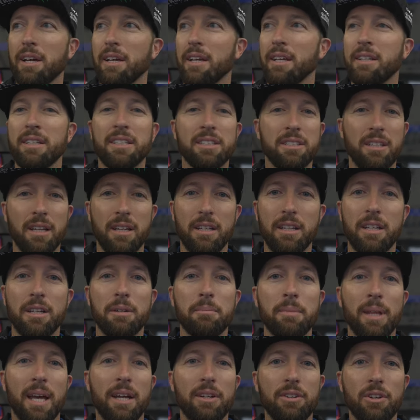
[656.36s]
in the
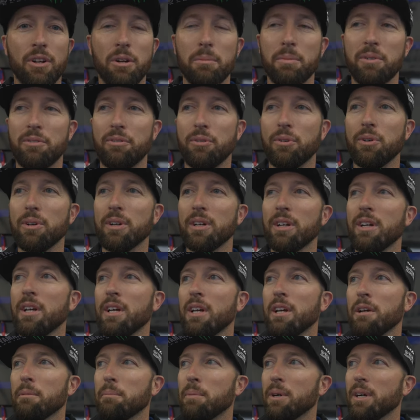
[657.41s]
stadium, that dirt before,
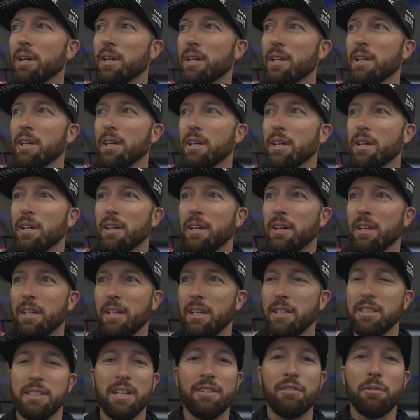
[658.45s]
but
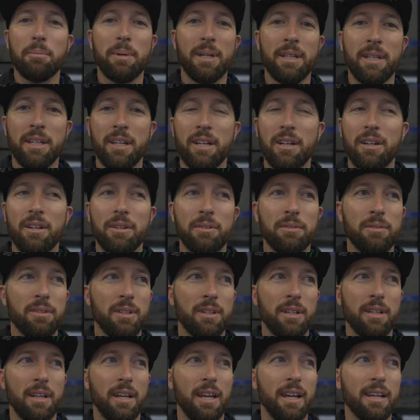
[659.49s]
he's never been here, and
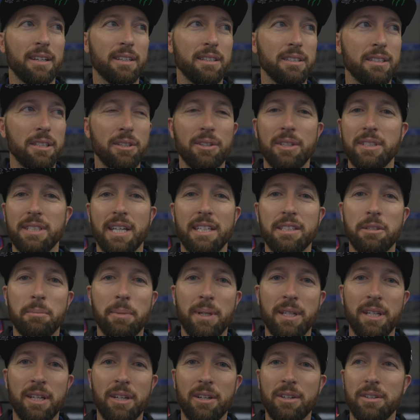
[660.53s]
heck, the series hasn't
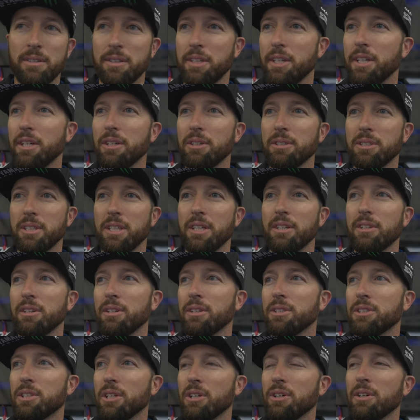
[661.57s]
been here in years
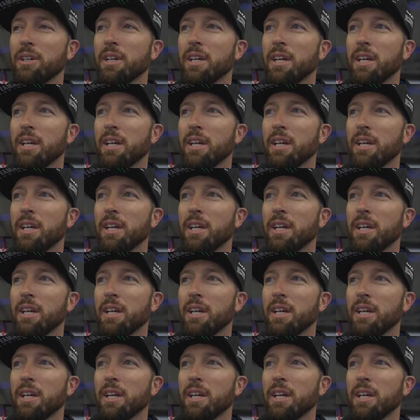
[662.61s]
either. So